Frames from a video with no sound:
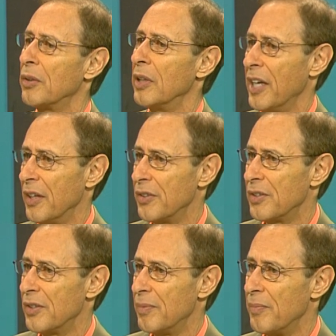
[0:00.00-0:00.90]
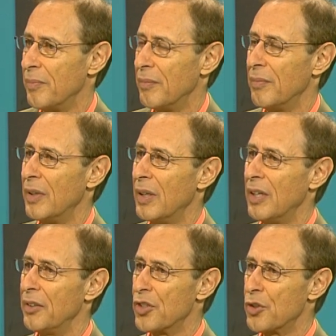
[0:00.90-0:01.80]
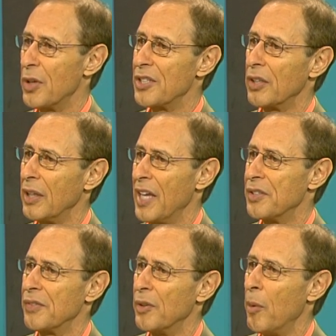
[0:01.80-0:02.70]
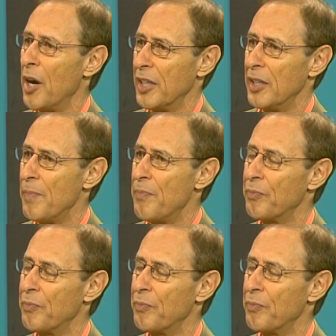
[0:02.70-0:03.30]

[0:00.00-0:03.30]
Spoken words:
glands, the stress glands of the body.